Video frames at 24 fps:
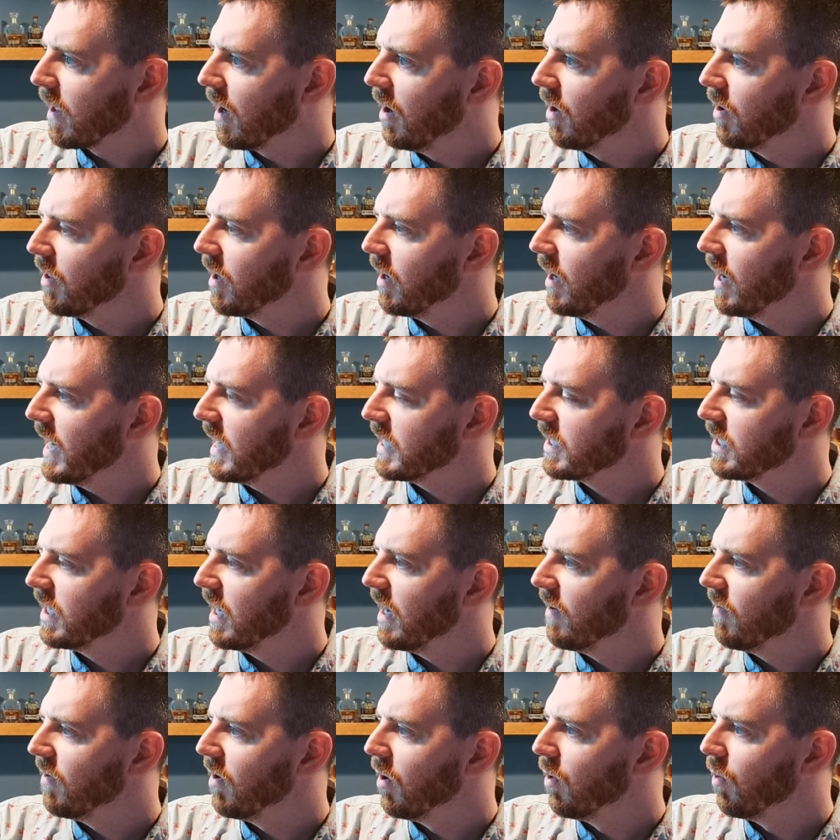Although they actually
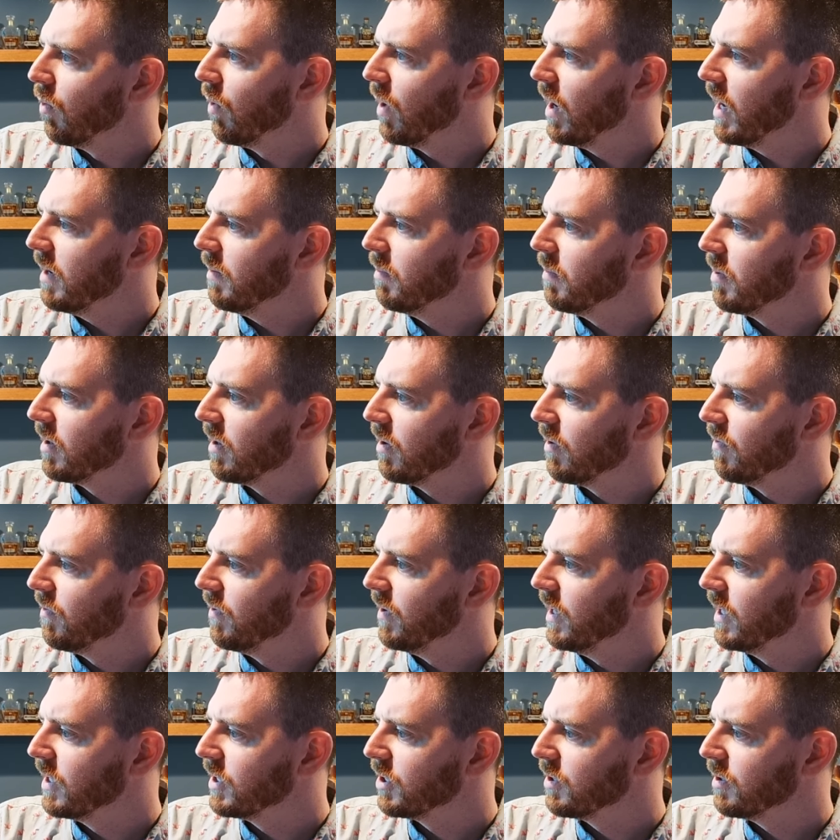have a wine barrel
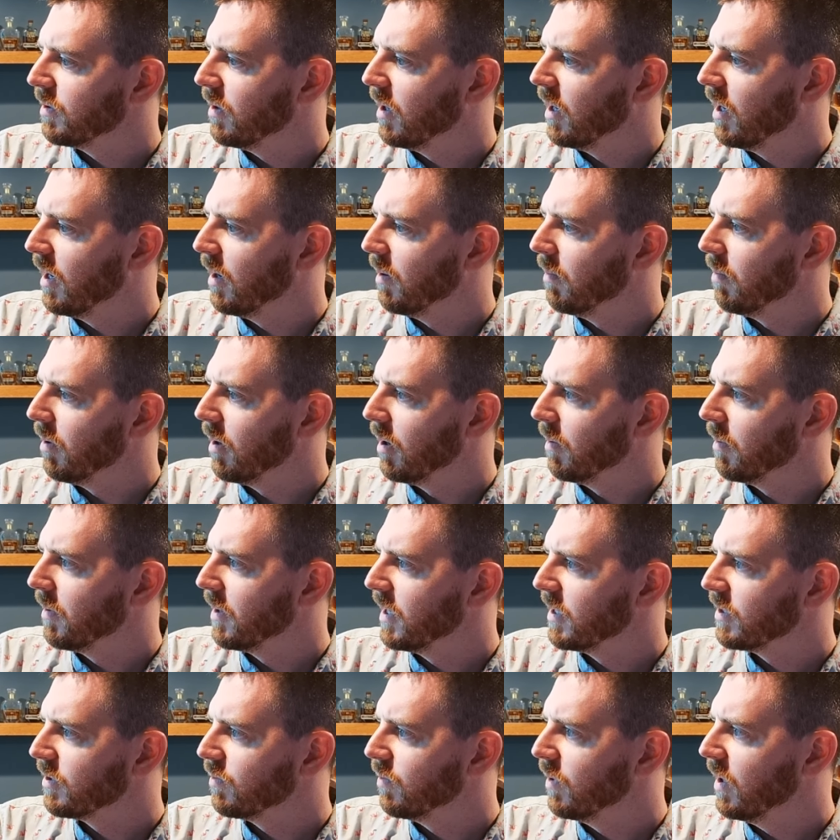finished bourbon
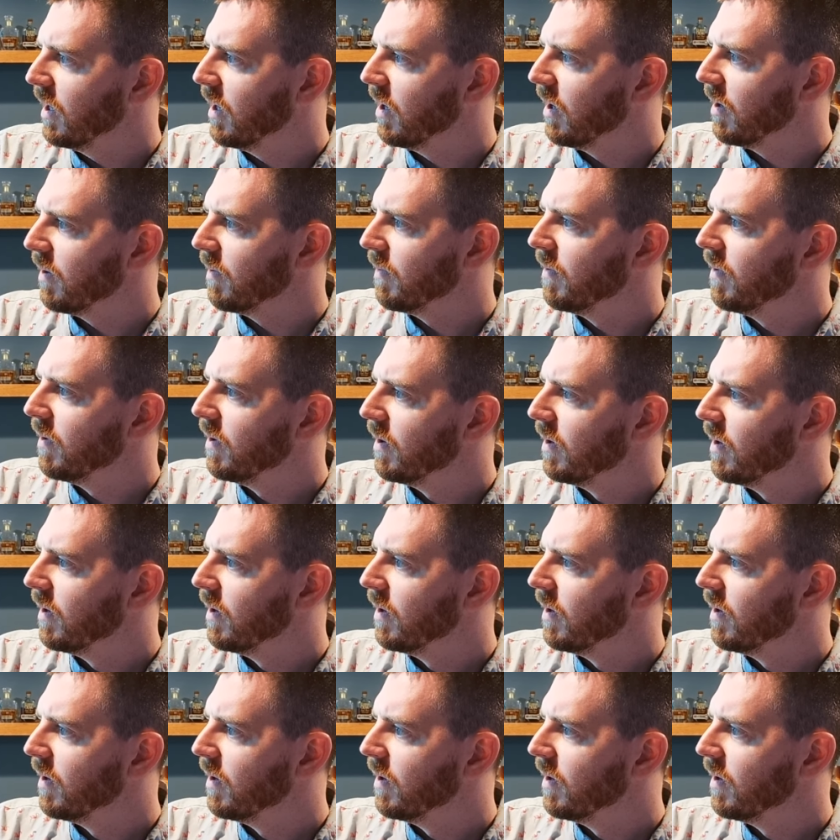as well.